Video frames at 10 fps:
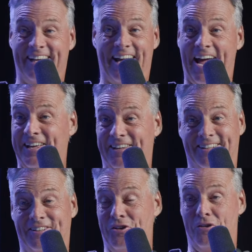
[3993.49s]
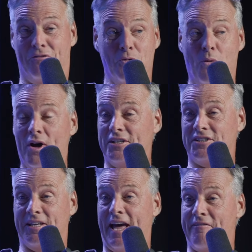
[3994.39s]
hey if you want us
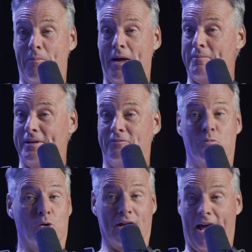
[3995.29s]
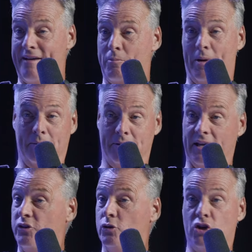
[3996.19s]
to have a baby we're going to have a baby
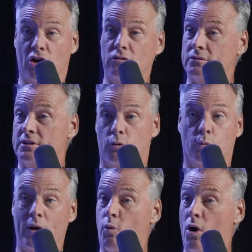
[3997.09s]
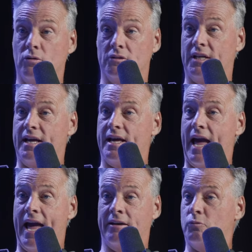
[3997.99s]
if you yeah. don't we won't
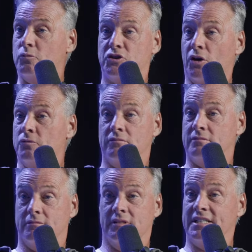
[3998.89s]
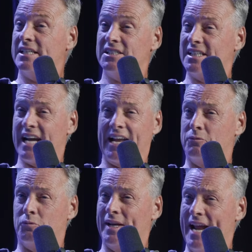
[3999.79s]
yeah. and so the tension kind
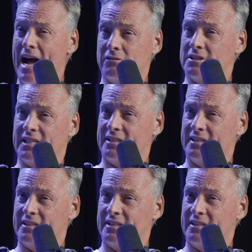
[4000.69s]
of went out.